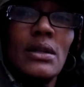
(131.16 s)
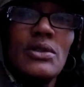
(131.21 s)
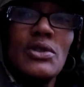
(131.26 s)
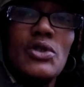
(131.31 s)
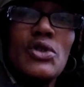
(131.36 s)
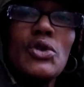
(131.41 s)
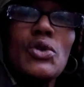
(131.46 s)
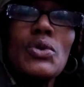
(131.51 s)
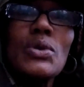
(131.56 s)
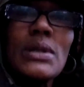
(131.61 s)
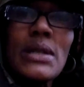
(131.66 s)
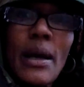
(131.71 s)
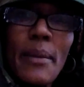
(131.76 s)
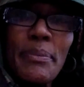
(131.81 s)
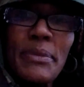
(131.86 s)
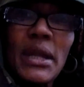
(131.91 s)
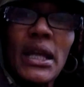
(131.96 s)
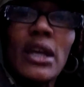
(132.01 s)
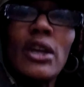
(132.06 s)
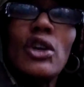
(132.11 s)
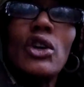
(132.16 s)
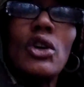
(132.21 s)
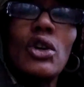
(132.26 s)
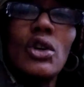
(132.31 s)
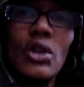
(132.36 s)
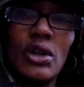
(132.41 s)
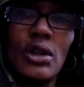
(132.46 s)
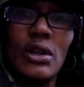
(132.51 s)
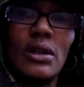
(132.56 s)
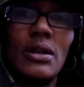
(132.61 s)
do something
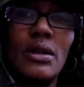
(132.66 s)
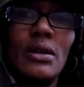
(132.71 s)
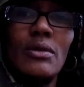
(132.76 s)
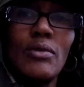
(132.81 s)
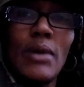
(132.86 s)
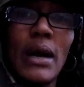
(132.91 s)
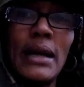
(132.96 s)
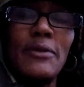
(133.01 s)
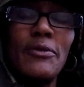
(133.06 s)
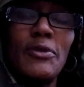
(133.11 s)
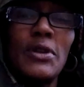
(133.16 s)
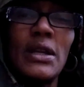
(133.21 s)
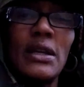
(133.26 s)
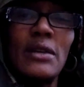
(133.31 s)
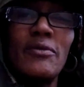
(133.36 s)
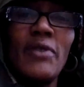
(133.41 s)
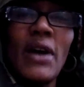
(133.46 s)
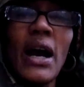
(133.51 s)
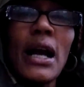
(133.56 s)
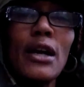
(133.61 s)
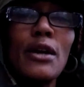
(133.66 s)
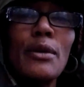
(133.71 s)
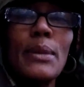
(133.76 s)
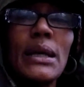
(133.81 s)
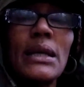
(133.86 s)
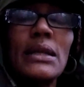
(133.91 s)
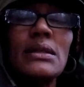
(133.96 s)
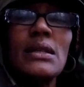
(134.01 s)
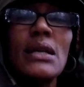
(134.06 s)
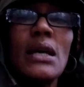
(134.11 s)
good, right, for the
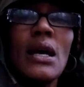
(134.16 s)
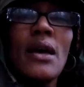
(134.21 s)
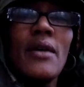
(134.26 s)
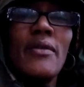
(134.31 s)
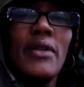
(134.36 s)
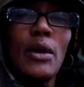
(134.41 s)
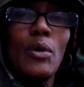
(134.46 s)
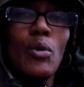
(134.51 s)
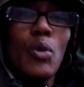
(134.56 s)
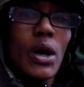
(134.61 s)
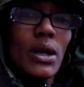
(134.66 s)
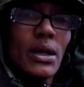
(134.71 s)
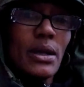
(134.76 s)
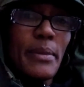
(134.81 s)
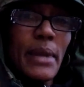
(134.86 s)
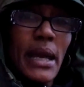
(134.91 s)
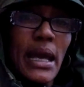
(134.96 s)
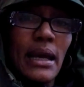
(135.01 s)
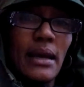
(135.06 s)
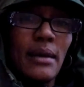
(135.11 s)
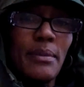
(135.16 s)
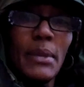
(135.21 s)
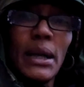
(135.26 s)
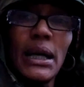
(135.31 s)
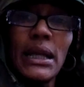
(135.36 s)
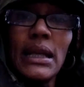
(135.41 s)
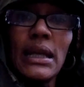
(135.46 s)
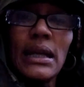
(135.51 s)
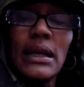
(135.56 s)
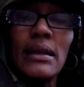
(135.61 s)
environment. They want to make
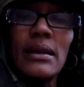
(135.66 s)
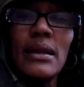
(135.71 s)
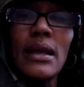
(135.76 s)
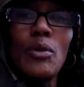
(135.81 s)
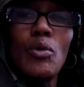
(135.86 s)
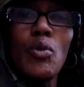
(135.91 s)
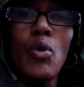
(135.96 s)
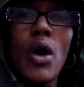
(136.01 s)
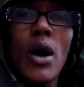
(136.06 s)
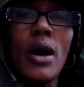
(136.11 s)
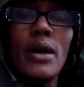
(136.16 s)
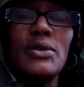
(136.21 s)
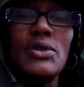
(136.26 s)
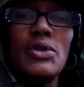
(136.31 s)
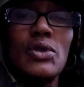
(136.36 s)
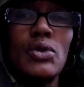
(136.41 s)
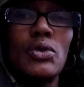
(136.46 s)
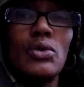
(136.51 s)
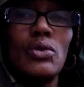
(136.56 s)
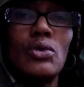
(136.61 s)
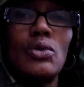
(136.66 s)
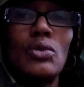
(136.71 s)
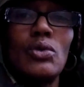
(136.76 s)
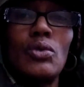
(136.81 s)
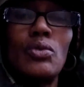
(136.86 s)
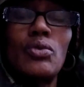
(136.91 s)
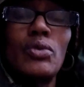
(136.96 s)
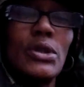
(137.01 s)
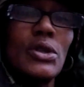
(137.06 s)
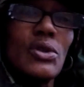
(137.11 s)
money. They want to
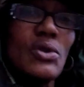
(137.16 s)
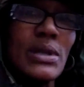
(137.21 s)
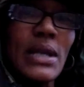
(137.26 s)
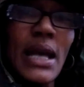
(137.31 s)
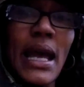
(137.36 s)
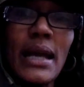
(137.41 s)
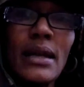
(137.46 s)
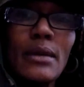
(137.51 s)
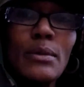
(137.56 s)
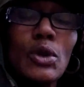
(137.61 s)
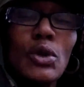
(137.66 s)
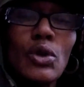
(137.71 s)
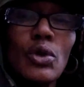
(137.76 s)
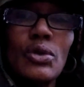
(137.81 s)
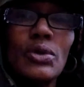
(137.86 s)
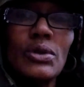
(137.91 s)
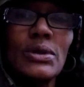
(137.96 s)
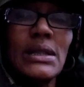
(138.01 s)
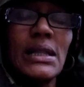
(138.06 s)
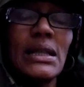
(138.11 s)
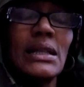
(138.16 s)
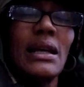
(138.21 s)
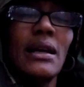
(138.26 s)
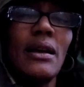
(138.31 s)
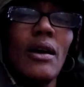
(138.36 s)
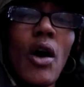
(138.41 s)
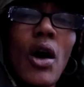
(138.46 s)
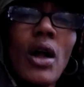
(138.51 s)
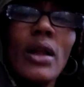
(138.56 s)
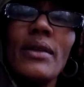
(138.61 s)
reduce animal cruelty,
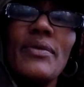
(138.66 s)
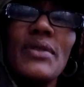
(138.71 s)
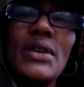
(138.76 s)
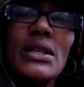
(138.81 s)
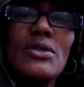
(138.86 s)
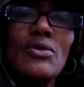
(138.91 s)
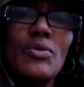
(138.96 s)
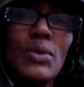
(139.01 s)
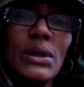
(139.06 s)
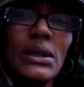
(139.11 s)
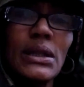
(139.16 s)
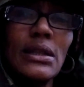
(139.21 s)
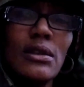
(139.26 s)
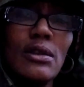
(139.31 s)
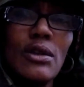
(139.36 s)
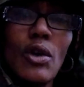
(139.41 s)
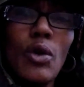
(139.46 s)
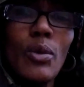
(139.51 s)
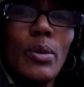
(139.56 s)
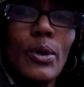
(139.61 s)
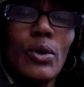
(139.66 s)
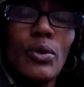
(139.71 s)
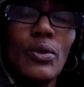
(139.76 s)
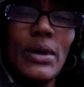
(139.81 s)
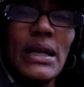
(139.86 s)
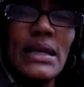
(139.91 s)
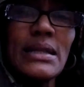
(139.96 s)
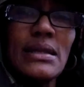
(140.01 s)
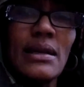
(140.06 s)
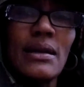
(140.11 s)
like all of these really noble
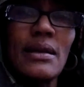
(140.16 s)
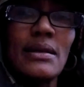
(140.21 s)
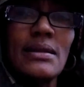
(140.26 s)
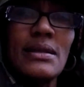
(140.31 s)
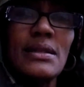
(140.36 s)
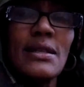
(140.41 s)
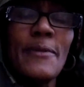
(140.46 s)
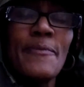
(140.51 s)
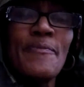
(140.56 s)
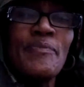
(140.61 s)
reasons.